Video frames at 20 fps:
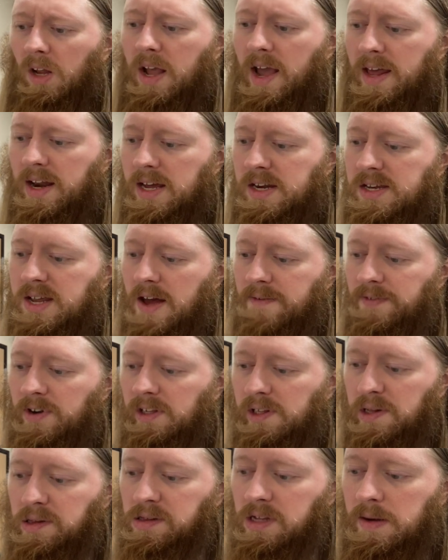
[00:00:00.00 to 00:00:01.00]
and it
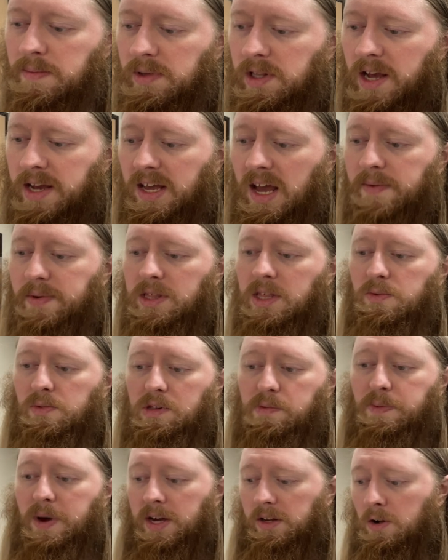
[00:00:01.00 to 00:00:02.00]
definitely seemed like everything
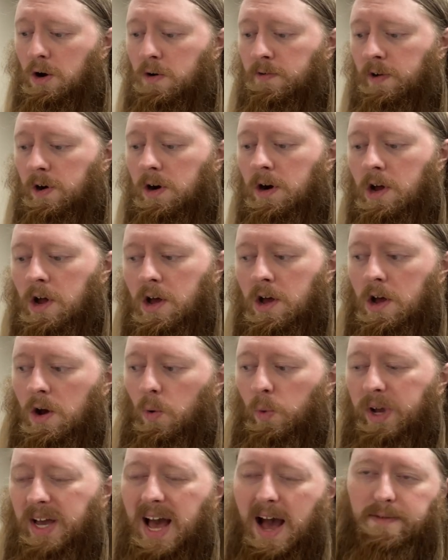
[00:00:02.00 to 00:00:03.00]
was picked over.
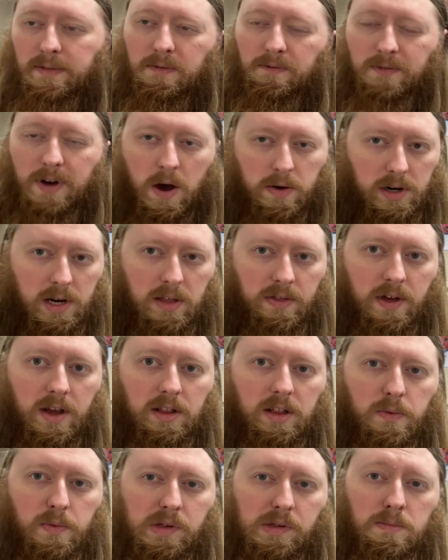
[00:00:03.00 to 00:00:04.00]
We haven't found
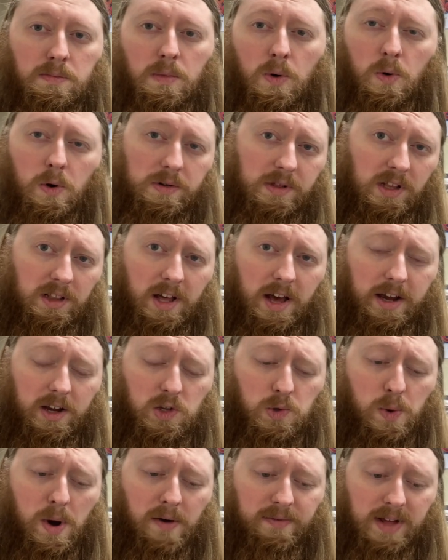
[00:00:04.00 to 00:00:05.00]
anything that was more than like
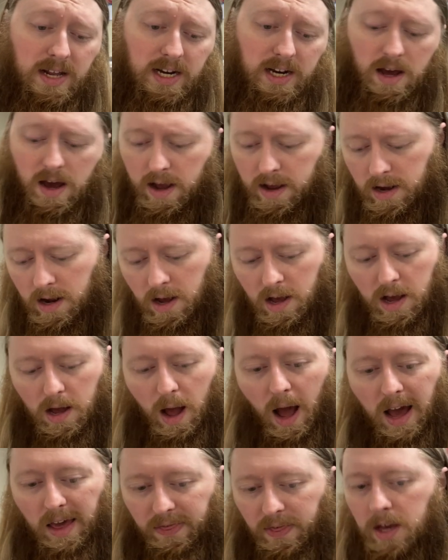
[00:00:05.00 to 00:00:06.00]
$12.99.
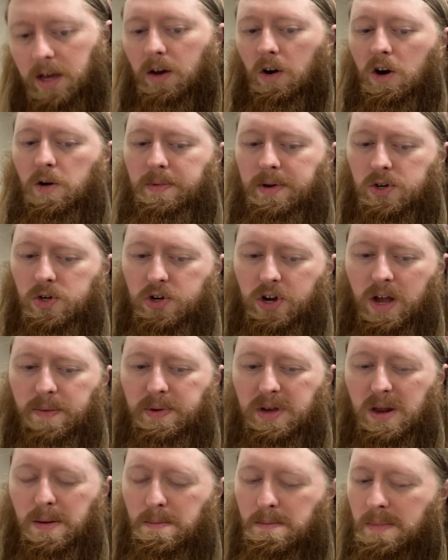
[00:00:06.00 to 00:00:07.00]
I think Urban
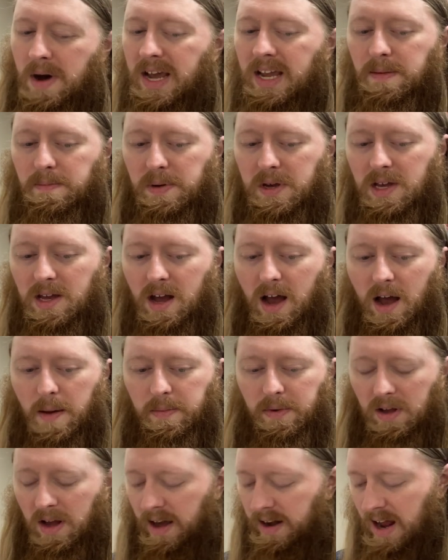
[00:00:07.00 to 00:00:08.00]
Champion might be. i
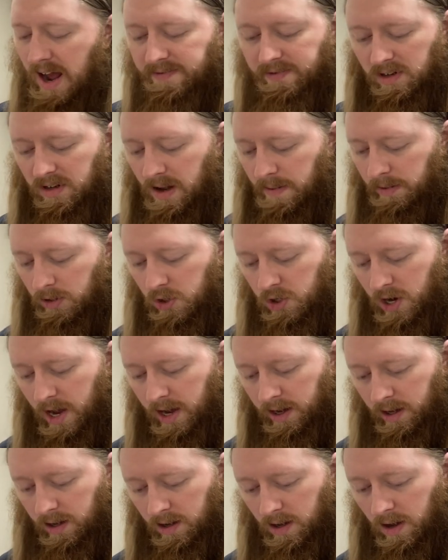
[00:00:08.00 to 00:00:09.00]
would have to double
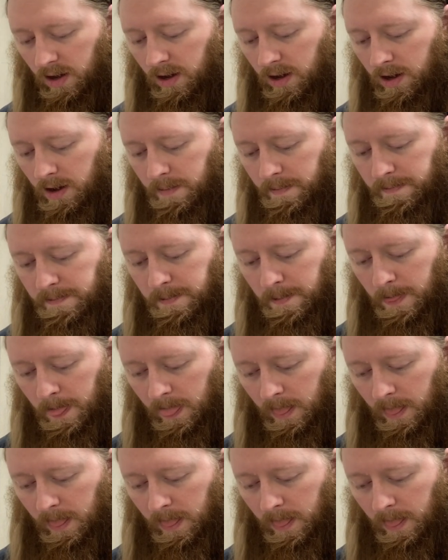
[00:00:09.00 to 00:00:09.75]
check. Um,